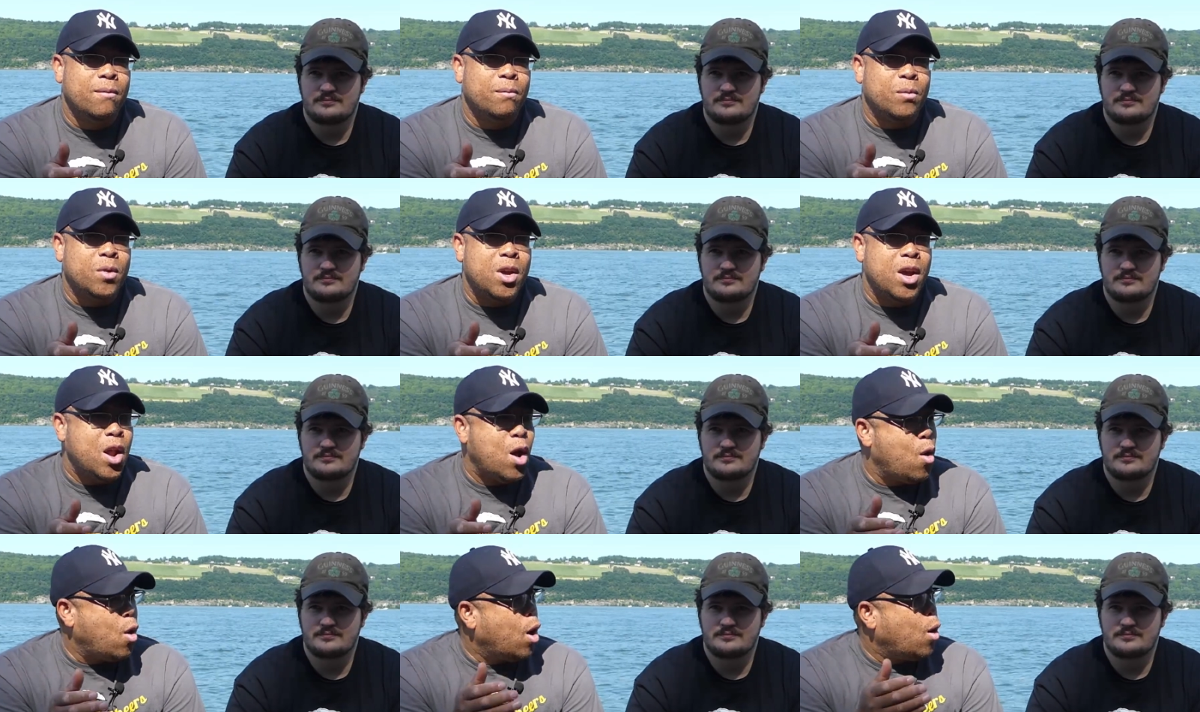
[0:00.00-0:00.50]
Speaker 1: You
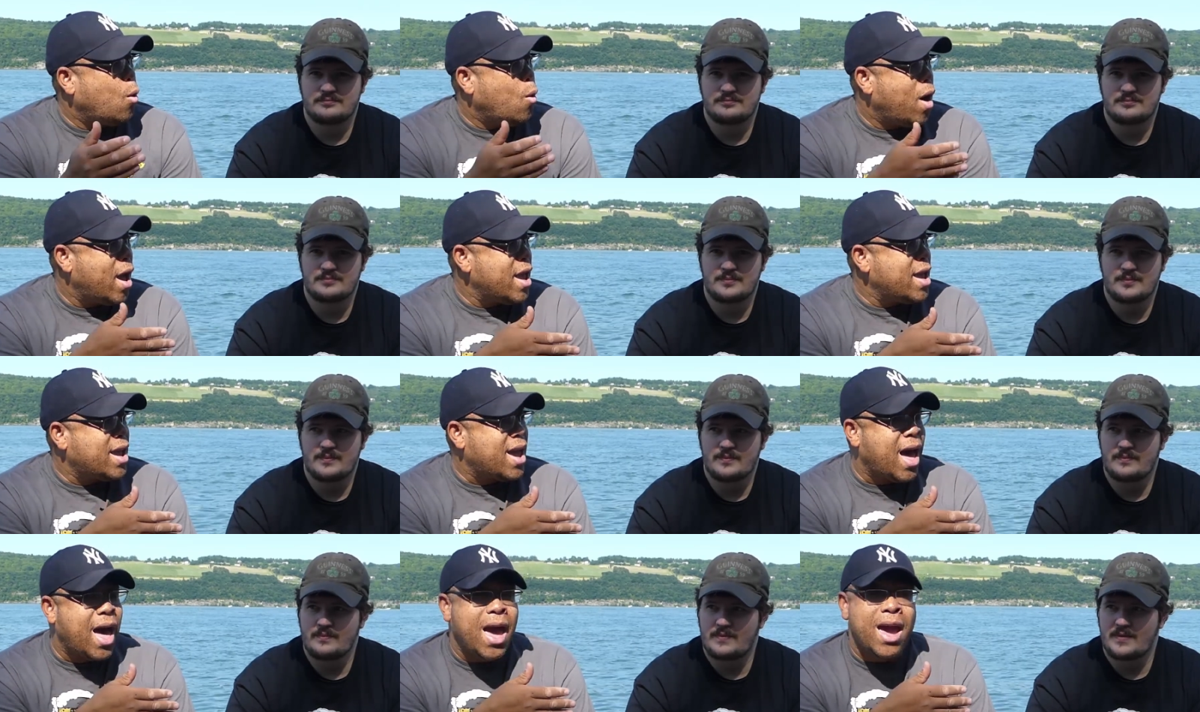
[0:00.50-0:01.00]
know, a white
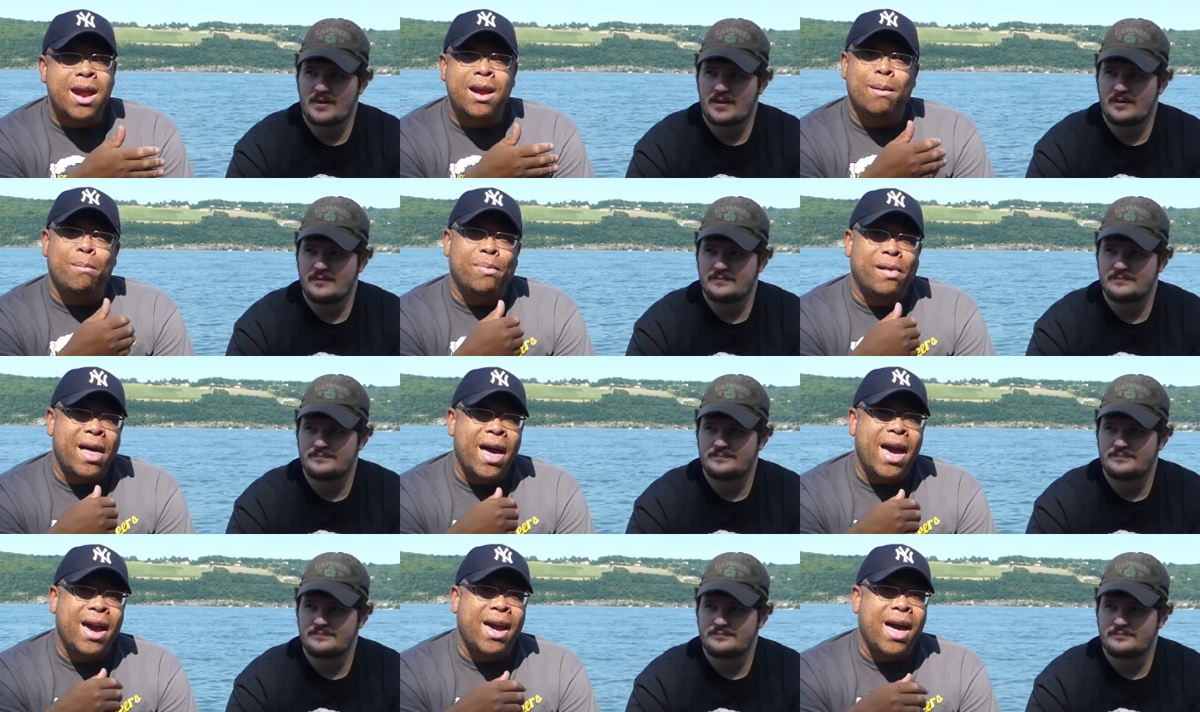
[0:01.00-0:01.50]
guy and a
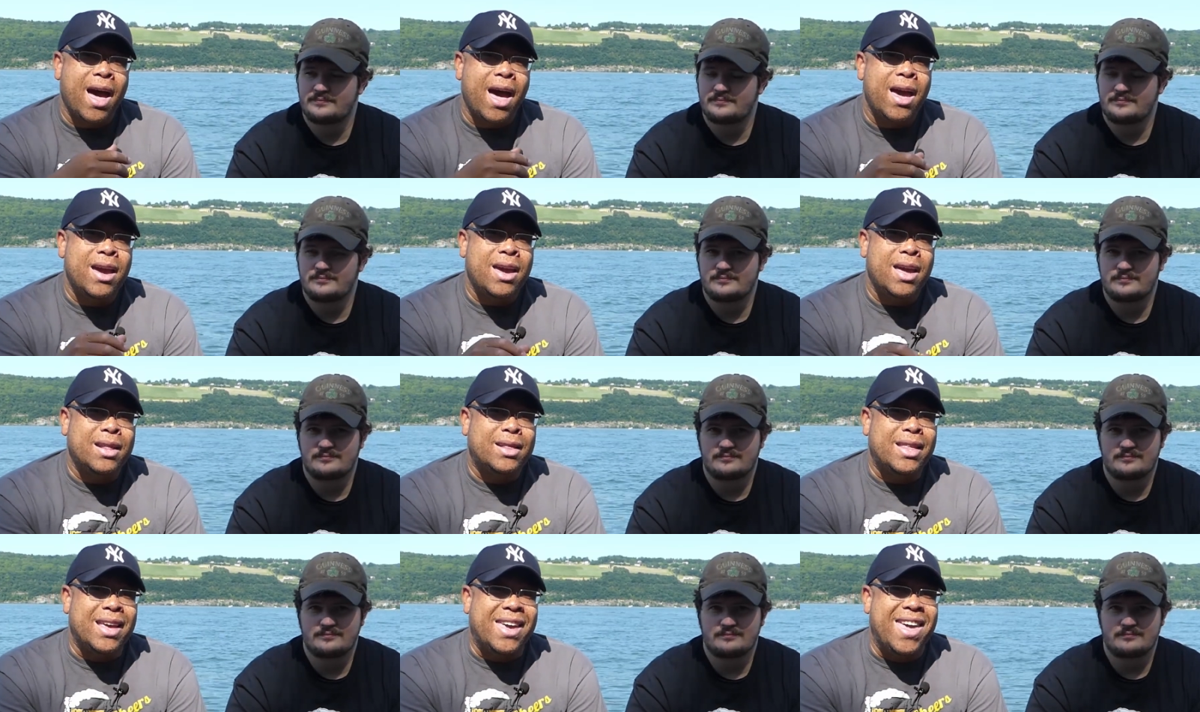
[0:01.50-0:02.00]
black guy
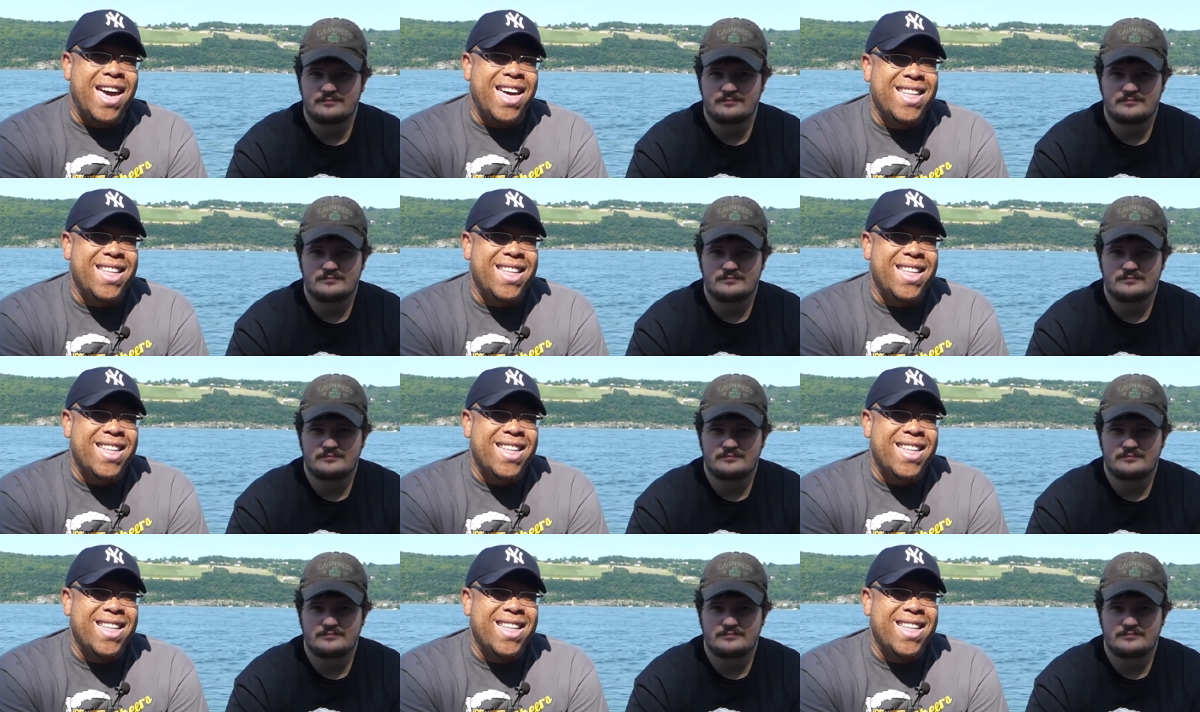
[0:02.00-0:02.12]
get the.